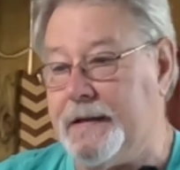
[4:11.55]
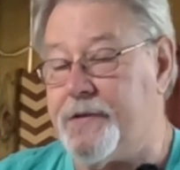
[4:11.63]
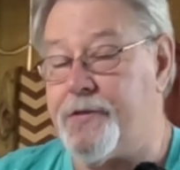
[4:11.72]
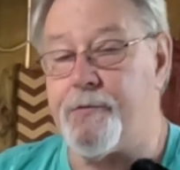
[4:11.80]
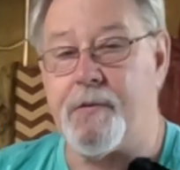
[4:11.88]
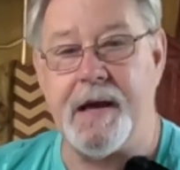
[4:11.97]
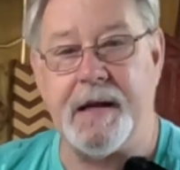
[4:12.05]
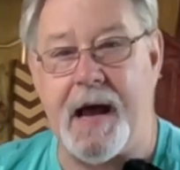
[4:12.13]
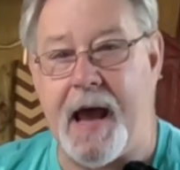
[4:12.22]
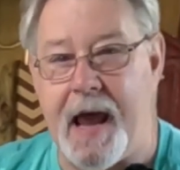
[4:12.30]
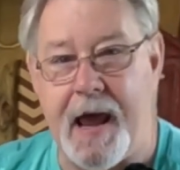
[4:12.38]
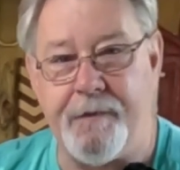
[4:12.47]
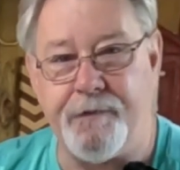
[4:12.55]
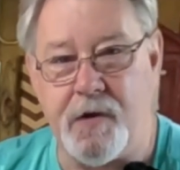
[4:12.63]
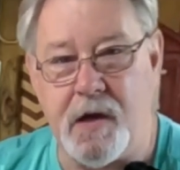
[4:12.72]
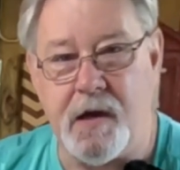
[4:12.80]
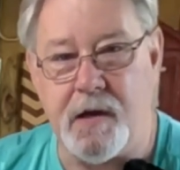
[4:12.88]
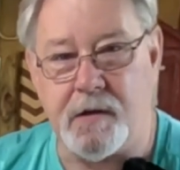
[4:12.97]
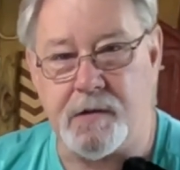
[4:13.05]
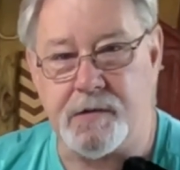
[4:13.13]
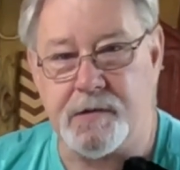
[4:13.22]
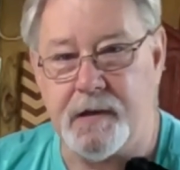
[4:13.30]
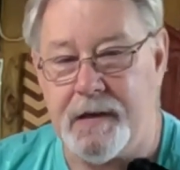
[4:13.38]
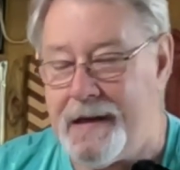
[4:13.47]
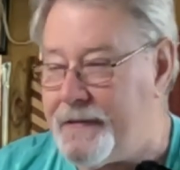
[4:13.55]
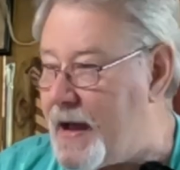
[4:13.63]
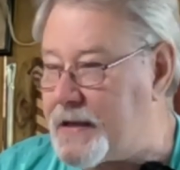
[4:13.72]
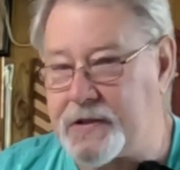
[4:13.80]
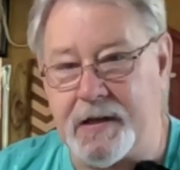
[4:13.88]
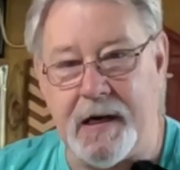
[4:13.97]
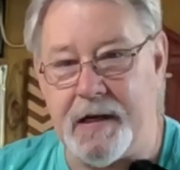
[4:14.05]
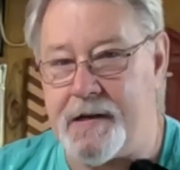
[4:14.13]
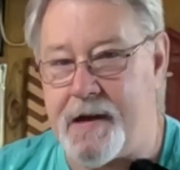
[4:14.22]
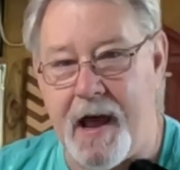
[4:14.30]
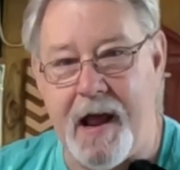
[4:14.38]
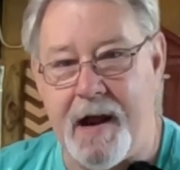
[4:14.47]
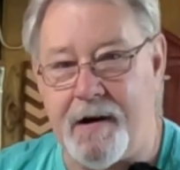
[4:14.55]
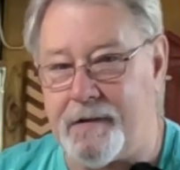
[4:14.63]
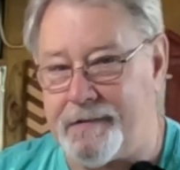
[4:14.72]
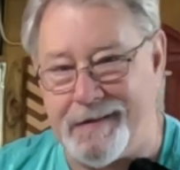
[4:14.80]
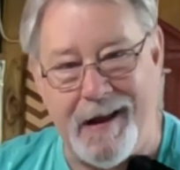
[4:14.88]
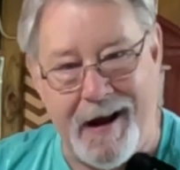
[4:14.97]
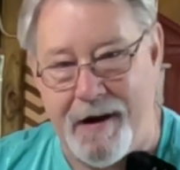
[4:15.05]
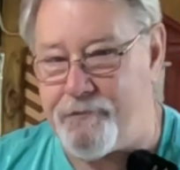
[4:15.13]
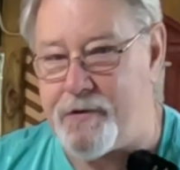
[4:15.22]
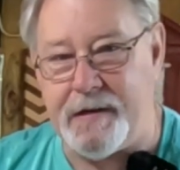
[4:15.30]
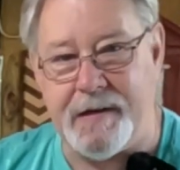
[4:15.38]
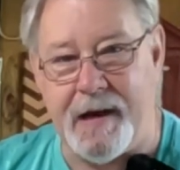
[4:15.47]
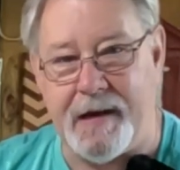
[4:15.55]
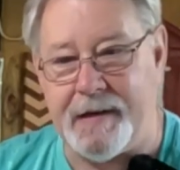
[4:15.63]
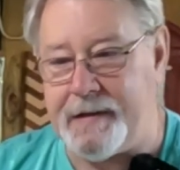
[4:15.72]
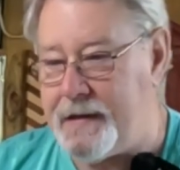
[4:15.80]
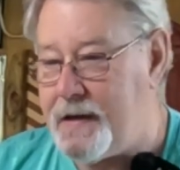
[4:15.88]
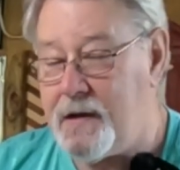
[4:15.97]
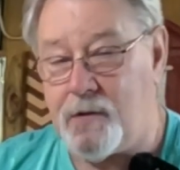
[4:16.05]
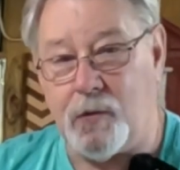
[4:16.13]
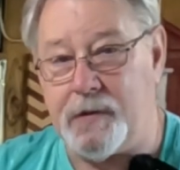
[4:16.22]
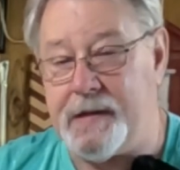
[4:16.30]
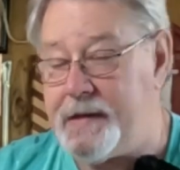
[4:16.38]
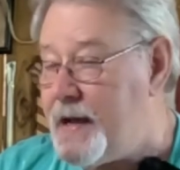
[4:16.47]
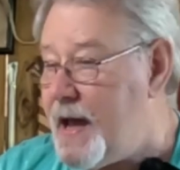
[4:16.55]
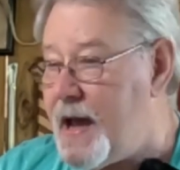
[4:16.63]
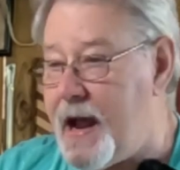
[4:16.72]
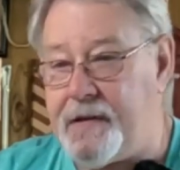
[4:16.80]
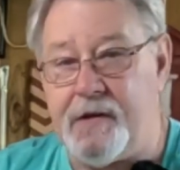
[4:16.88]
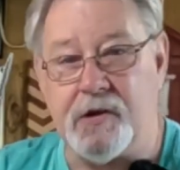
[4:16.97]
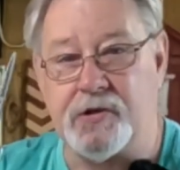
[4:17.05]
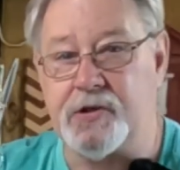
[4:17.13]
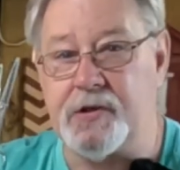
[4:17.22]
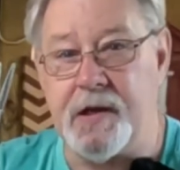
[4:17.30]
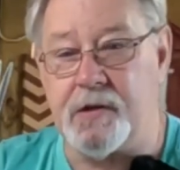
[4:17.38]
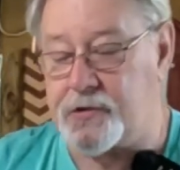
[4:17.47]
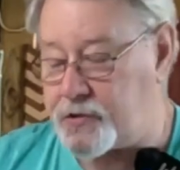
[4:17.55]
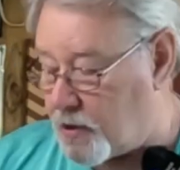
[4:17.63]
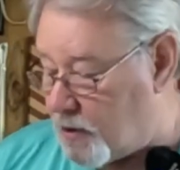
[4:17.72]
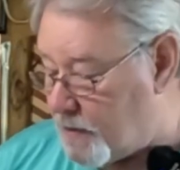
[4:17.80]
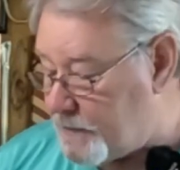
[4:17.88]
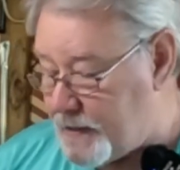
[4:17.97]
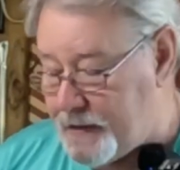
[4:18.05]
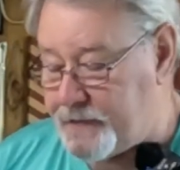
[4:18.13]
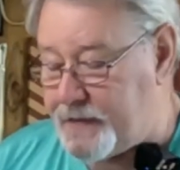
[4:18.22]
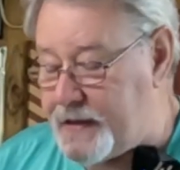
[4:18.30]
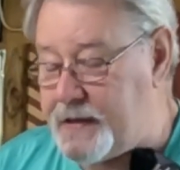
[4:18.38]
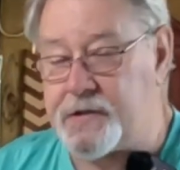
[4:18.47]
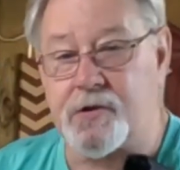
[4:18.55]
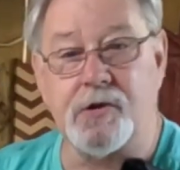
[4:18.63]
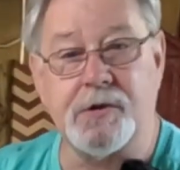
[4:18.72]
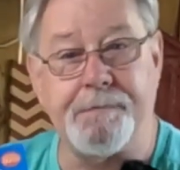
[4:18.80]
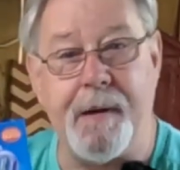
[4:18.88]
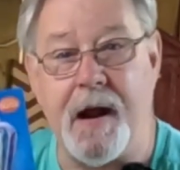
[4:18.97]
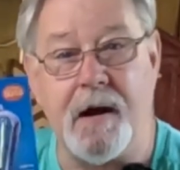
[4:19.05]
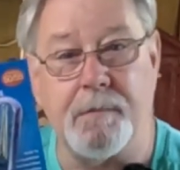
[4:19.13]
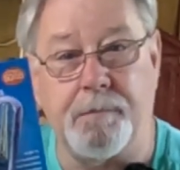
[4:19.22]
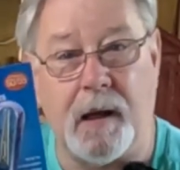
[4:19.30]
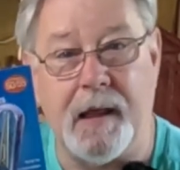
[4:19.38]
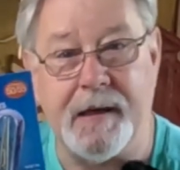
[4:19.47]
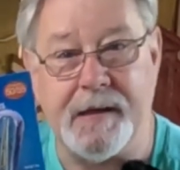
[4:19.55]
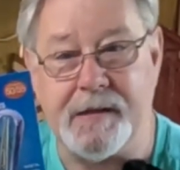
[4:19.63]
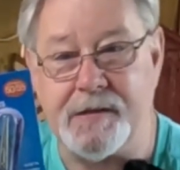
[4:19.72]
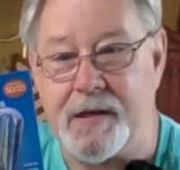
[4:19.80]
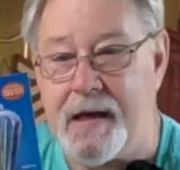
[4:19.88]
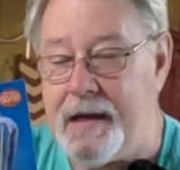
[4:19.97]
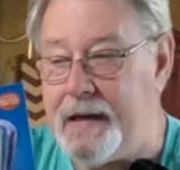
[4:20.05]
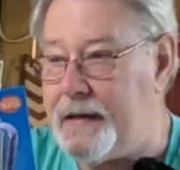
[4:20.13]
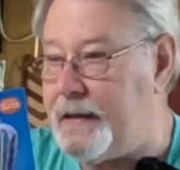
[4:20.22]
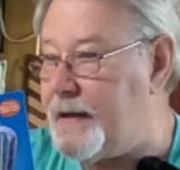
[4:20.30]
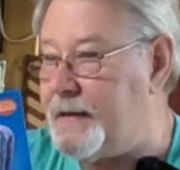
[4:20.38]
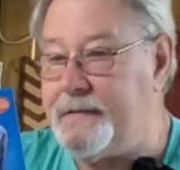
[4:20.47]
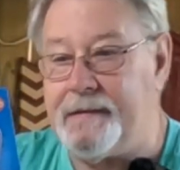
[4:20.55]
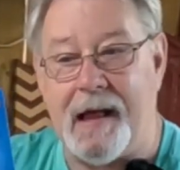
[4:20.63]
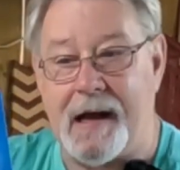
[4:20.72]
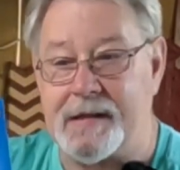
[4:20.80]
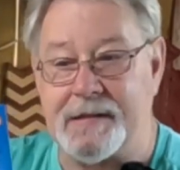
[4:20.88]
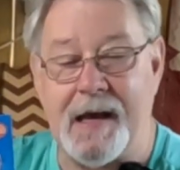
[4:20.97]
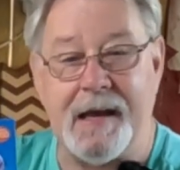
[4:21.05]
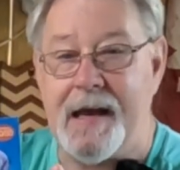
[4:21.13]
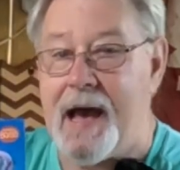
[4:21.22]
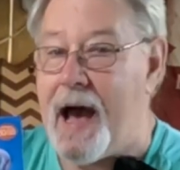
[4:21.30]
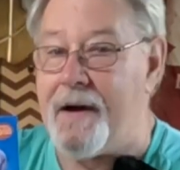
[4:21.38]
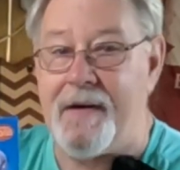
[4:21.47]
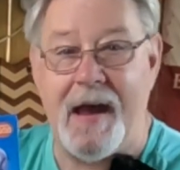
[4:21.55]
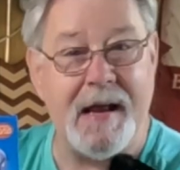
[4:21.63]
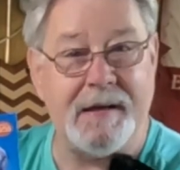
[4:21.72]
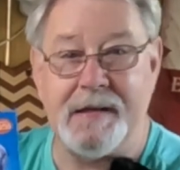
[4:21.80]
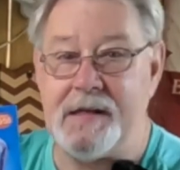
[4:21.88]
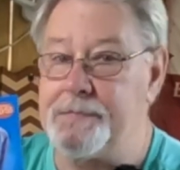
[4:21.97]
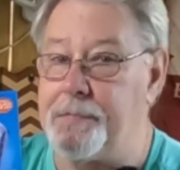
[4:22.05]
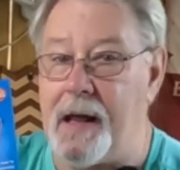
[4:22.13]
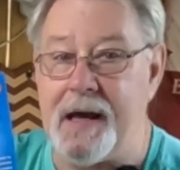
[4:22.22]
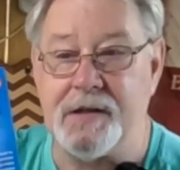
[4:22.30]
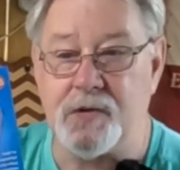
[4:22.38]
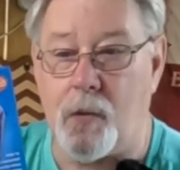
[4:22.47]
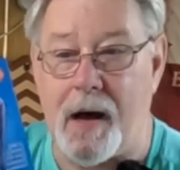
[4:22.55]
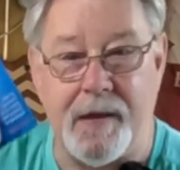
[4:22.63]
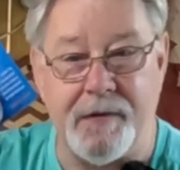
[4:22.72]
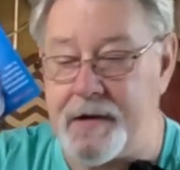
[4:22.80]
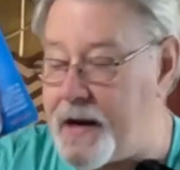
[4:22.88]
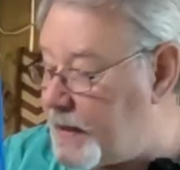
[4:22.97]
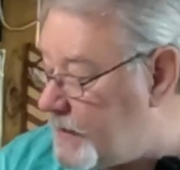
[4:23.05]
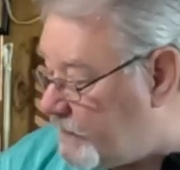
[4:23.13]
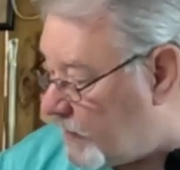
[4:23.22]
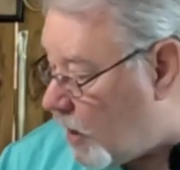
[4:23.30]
3.5 years. That's cutting hair every day and they're still sharp. These are spare blades. And like I say, I've had these blades a while. They're not even